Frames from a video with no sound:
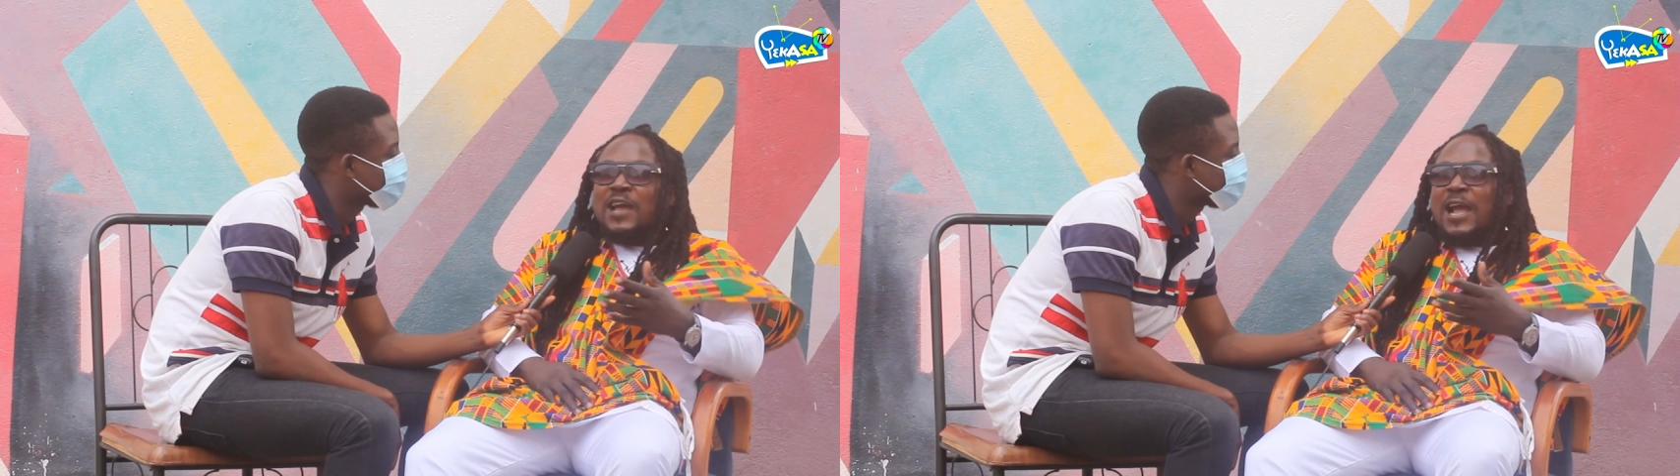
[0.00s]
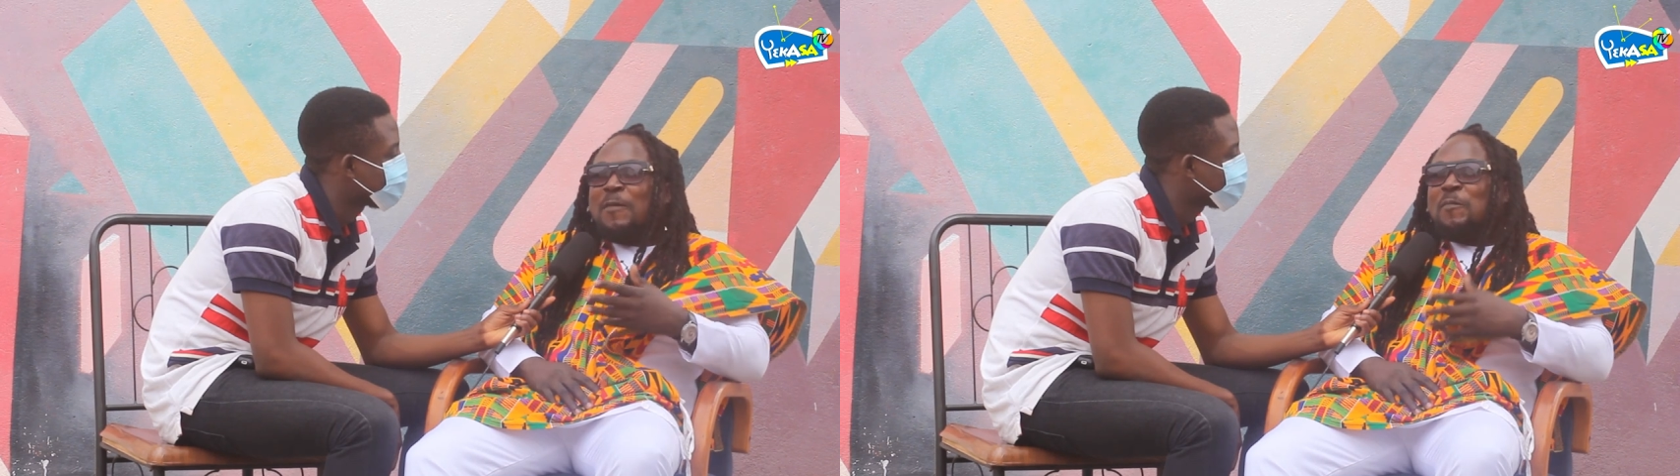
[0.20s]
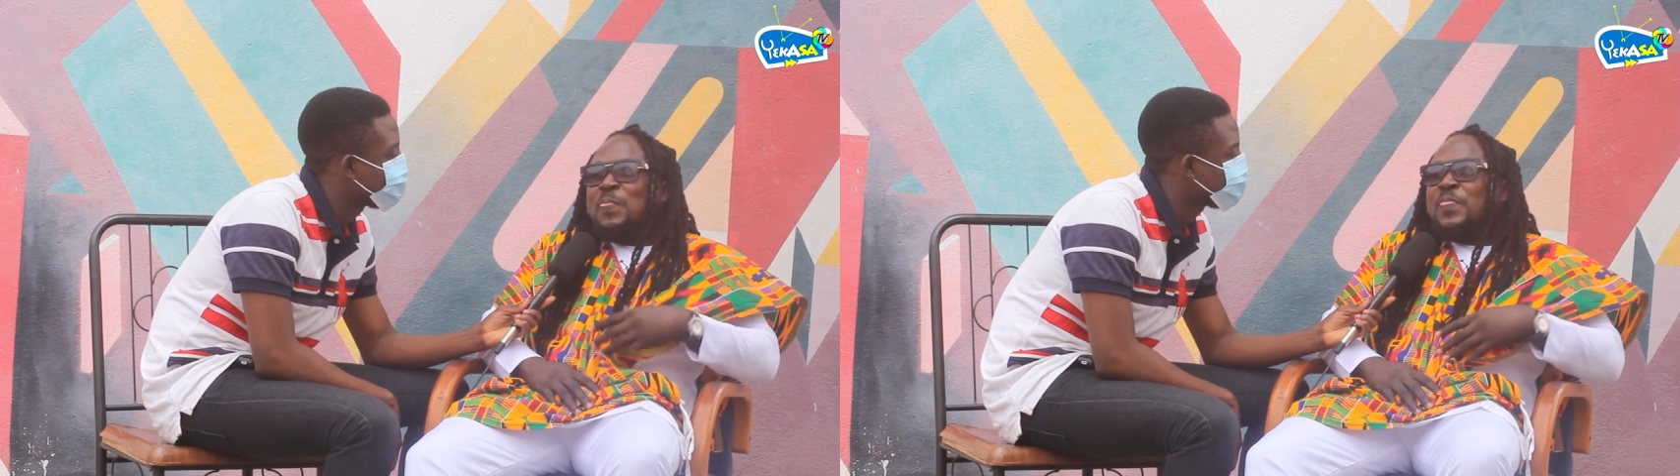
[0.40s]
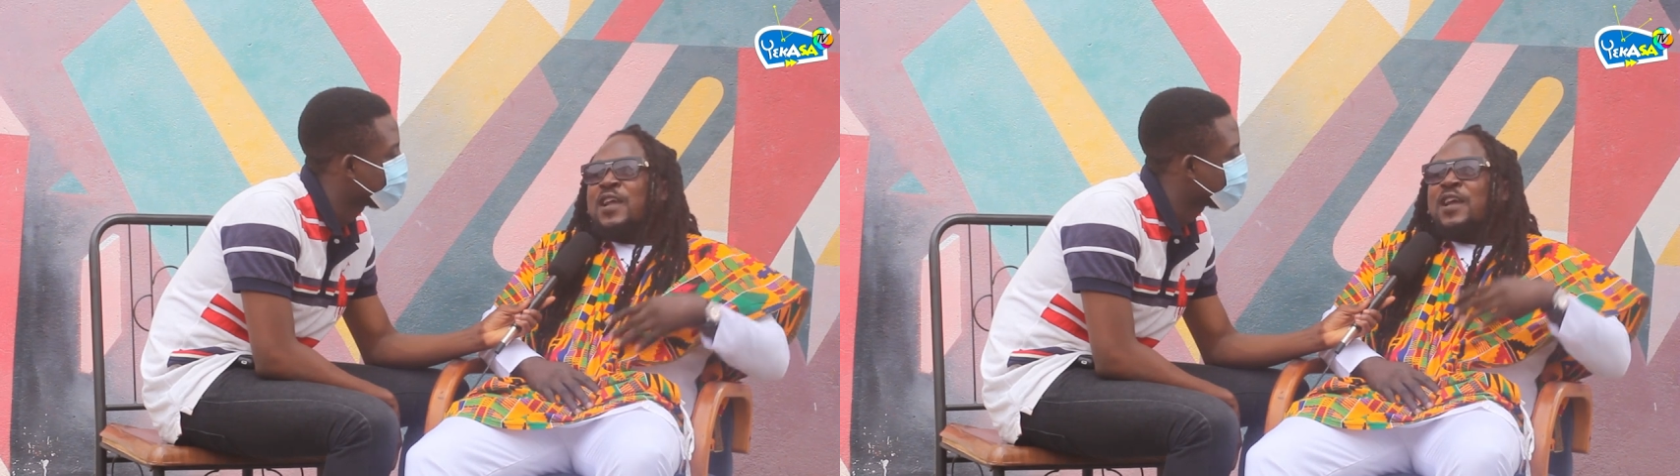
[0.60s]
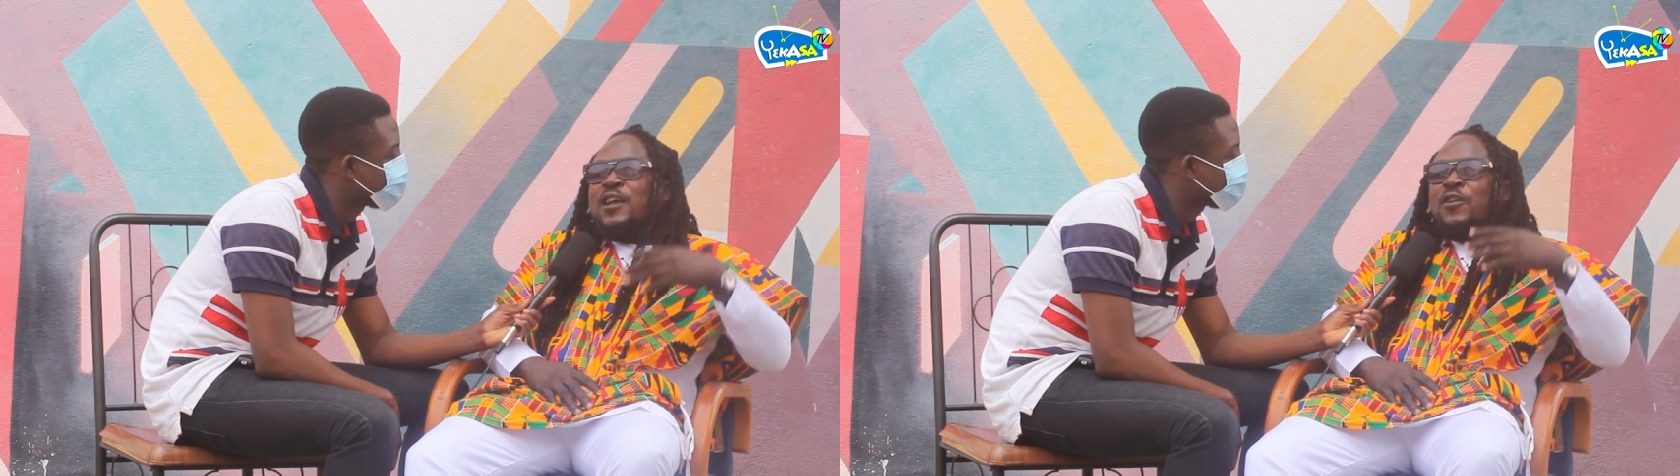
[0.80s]
time,
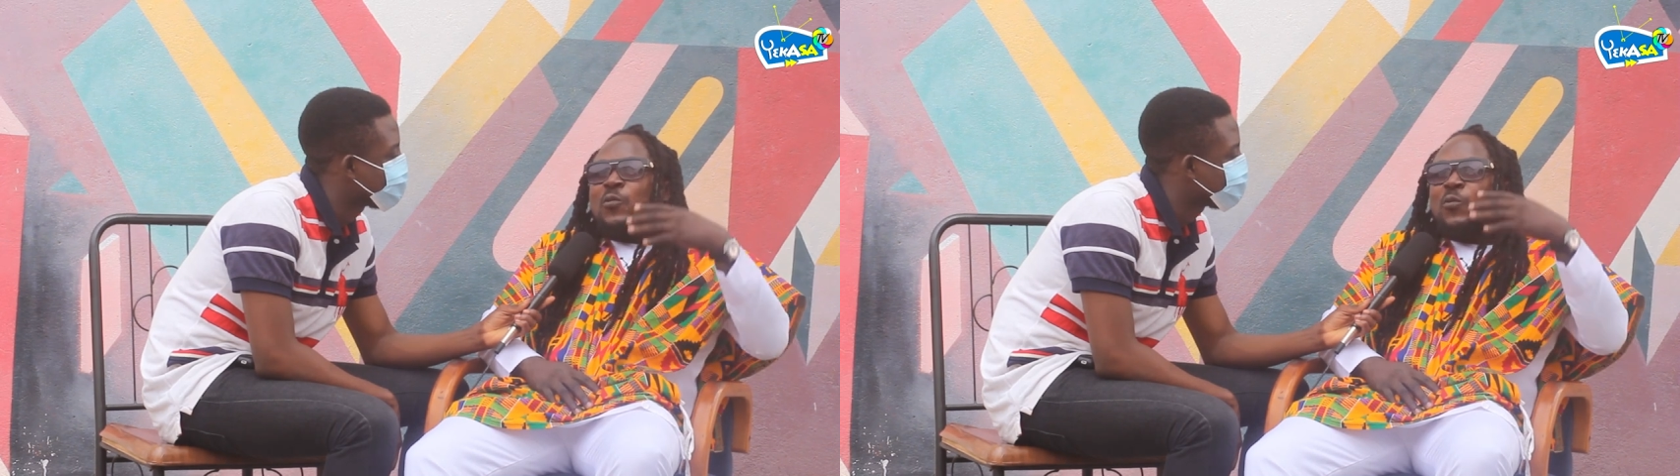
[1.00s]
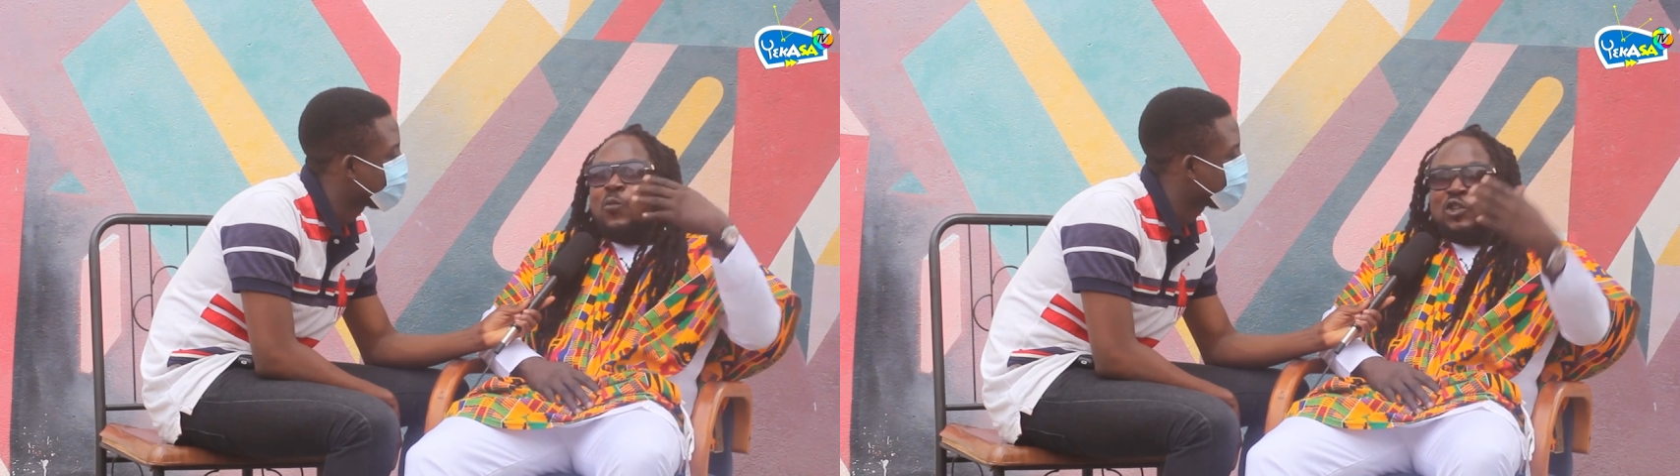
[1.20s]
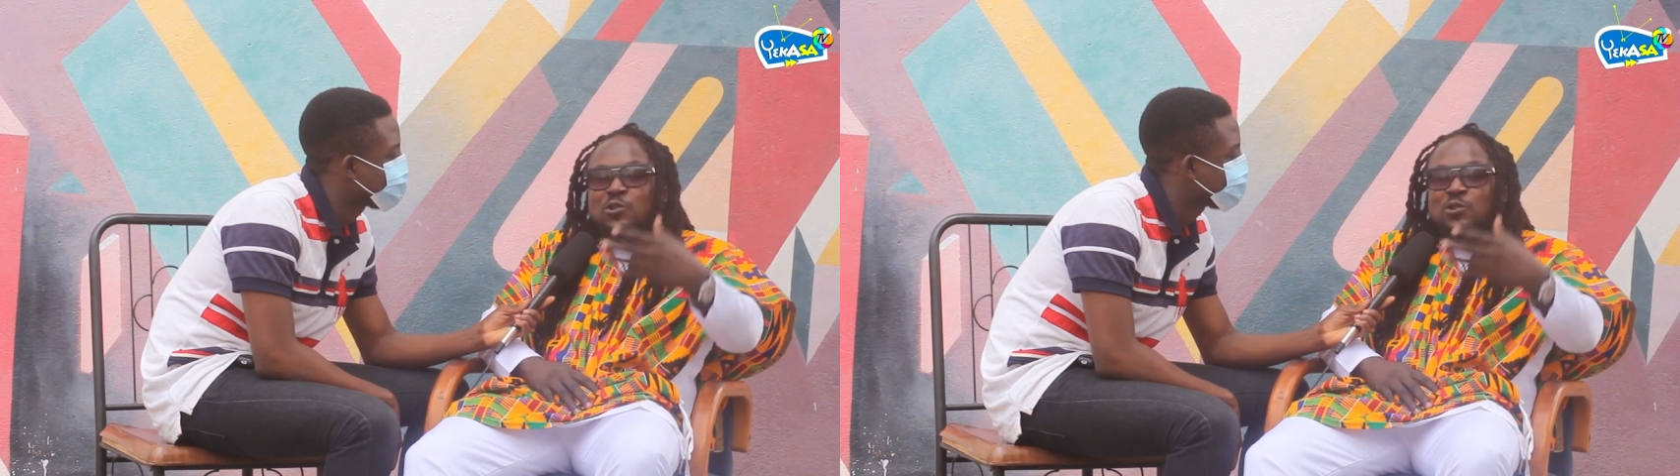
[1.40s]
we